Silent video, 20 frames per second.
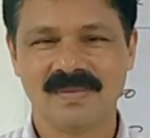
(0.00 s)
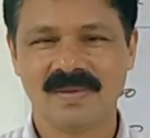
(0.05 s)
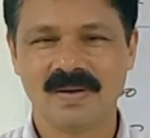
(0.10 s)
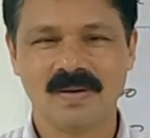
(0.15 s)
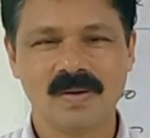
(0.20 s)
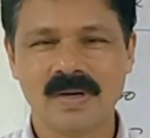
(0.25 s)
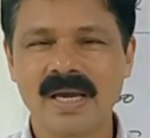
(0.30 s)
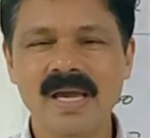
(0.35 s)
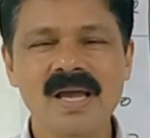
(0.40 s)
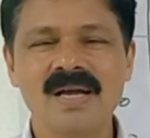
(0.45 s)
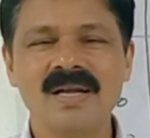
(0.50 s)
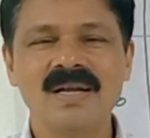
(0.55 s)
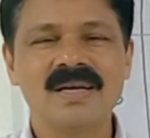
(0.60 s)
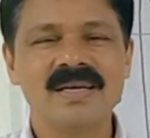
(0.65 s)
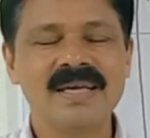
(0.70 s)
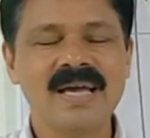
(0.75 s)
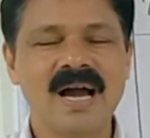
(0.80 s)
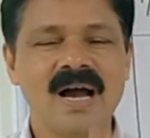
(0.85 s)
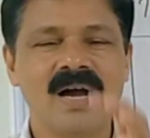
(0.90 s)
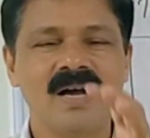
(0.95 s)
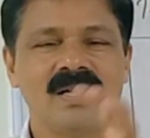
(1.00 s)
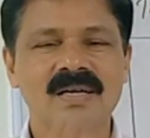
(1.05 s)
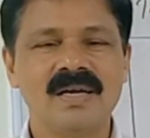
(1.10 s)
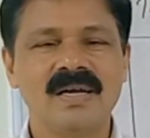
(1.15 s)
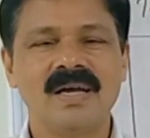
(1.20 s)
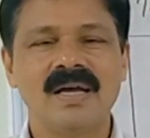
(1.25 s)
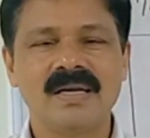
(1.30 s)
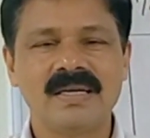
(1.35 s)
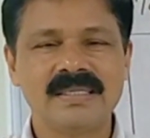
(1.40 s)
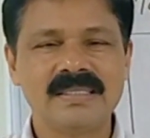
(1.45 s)
Okay? Yeah.
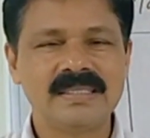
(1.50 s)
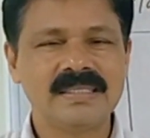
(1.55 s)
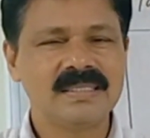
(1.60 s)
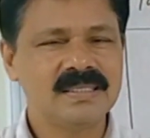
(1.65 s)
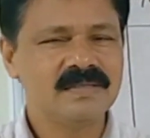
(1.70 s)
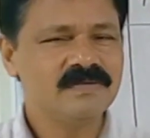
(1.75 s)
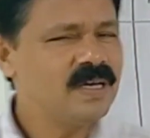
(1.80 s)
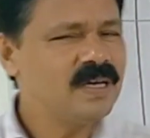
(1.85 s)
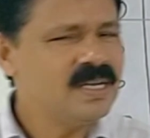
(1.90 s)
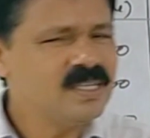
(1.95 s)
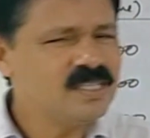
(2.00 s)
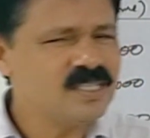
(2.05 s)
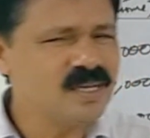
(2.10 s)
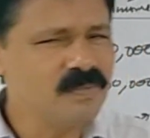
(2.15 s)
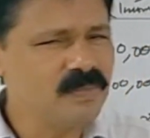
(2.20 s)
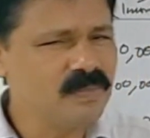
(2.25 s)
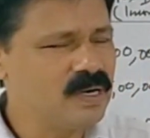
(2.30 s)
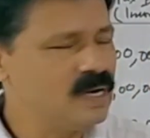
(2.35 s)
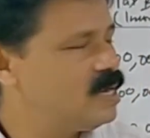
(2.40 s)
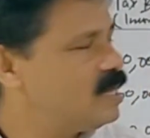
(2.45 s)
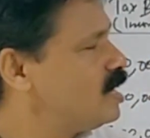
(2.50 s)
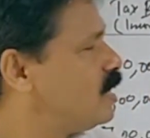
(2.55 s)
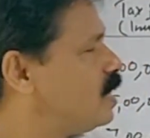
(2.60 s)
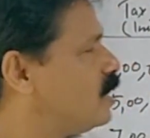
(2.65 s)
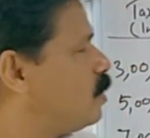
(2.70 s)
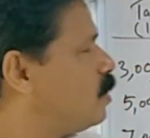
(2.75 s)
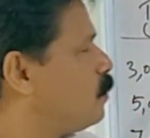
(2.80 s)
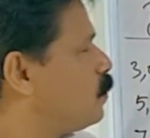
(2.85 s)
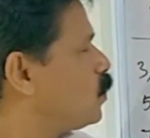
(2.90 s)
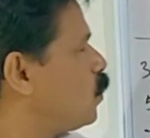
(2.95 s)
Very simple.
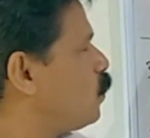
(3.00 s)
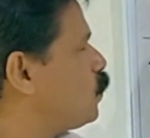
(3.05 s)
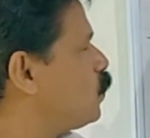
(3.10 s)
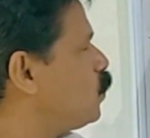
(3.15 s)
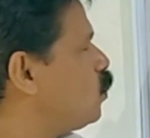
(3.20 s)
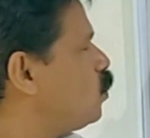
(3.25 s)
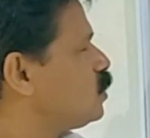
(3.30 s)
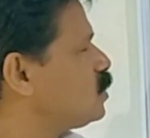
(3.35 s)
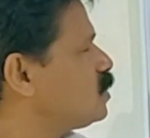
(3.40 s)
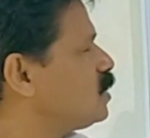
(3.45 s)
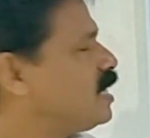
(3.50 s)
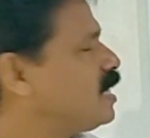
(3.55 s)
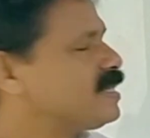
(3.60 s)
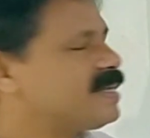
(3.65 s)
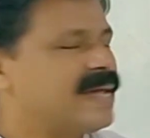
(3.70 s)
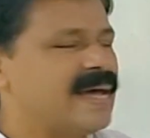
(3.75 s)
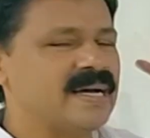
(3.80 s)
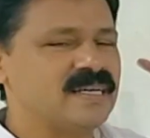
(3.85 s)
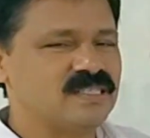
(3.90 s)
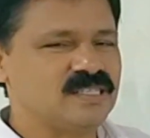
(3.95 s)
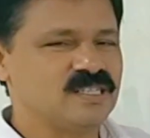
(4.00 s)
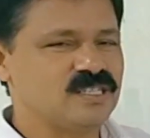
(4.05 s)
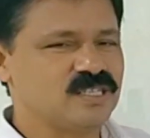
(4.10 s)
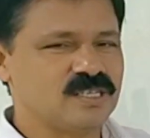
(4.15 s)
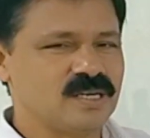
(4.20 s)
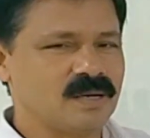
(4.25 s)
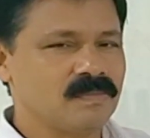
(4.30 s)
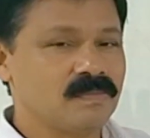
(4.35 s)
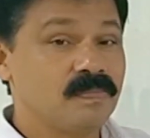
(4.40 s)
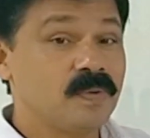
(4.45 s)
Proportional tax
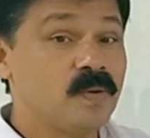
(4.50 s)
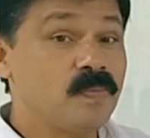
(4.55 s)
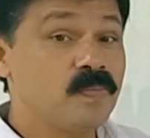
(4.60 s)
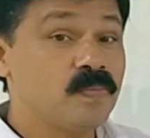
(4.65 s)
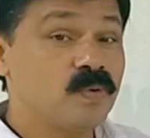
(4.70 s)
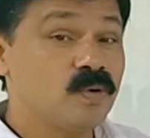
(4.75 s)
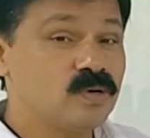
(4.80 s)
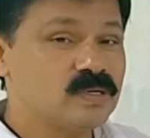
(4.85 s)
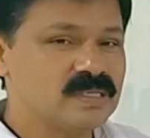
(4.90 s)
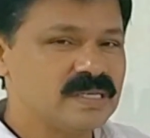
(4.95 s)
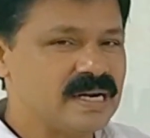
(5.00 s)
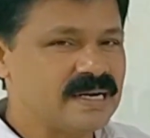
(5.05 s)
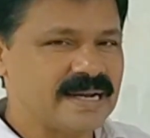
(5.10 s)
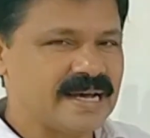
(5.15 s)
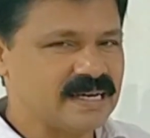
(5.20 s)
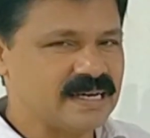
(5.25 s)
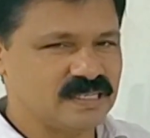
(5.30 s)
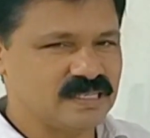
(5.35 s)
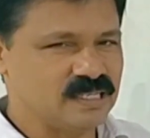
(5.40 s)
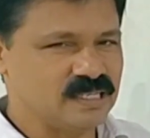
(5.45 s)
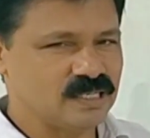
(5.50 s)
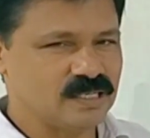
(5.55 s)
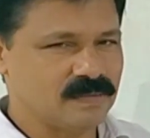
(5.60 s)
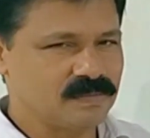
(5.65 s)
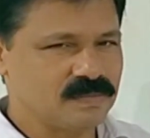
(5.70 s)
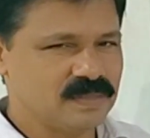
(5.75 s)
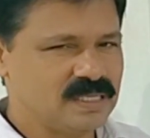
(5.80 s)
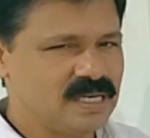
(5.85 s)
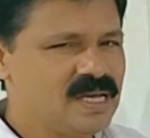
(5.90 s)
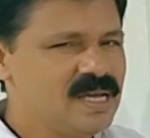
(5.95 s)
system. Proportional tax system.
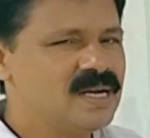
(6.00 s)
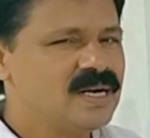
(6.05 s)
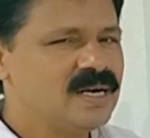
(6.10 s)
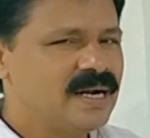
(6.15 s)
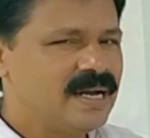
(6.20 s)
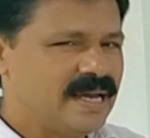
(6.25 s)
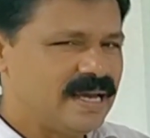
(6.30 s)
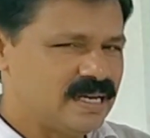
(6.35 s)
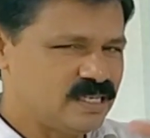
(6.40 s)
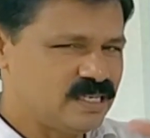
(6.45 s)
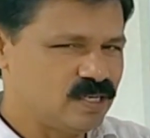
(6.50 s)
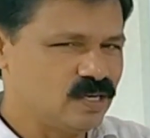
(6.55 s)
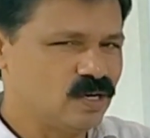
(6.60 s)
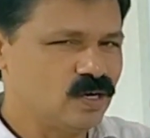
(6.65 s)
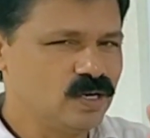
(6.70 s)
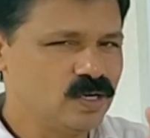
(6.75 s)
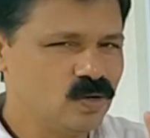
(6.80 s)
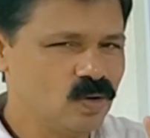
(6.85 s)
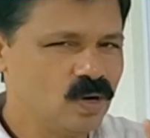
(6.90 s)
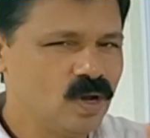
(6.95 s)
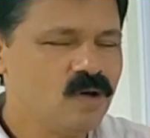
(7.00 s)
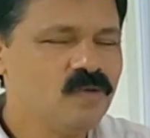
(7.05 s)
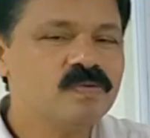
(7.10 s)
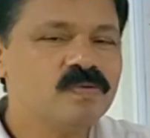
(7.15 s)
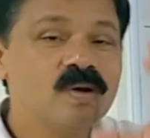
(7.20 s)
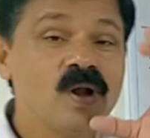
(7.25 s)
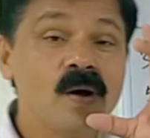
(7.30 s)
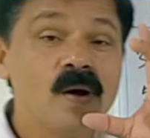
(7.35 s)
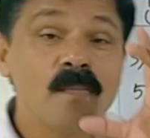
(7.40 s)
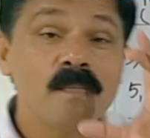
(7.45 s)
See, a schedule
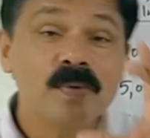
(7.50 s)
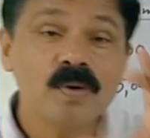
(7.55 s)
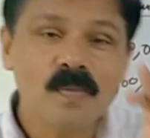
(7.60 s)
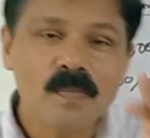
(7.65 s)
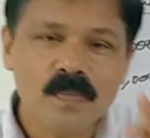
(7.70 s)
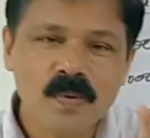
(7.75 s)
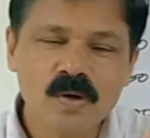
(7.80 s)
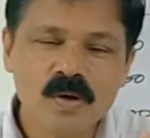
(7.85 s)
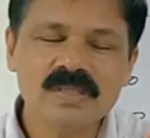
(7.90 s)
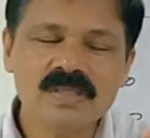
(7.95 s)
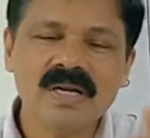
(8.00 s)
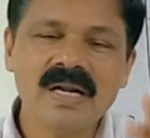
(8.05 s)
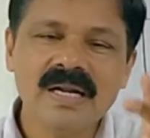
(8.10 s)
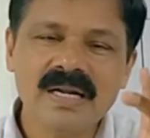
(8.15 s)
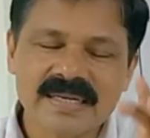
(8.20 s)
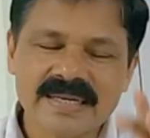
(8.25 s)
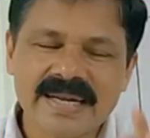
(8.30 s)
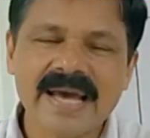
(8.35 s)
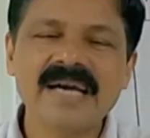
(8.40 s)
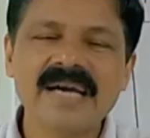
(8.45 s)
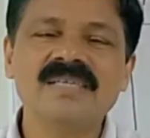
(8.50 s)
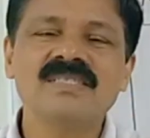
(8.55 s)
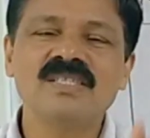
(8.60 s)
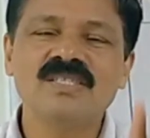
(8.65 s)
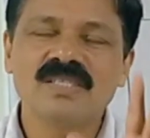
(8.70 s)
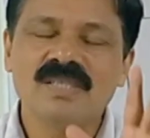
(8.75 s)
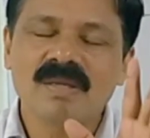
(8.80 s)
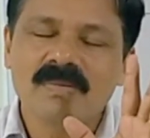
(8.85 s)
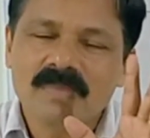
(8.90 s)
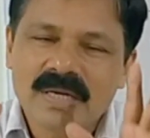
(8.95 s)
of proportional tax
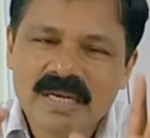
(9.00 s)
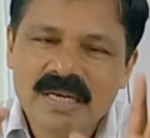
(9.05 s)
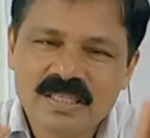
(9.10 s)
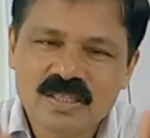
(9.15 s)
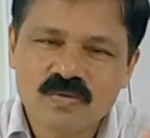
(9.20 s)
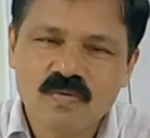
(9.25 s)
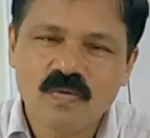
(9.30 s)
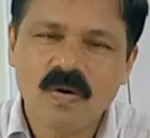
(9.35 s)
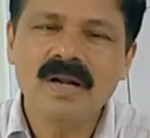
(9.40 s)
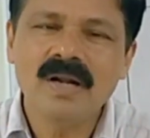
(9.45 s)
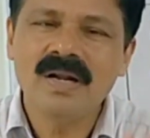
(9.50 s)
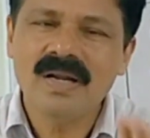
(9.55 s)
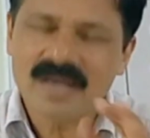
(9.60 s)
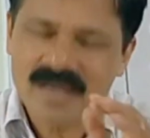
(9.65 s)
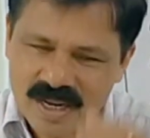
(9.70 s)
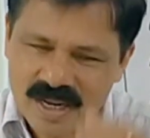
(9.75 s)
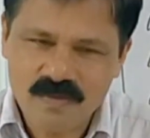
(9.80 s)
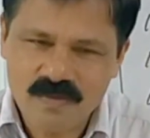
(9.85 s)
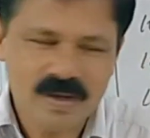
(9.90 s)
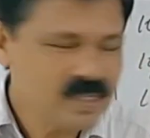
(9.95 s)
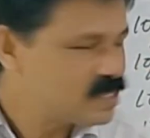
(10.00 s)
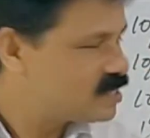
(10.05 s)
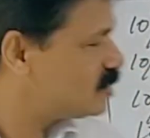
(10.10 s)
system is one in which,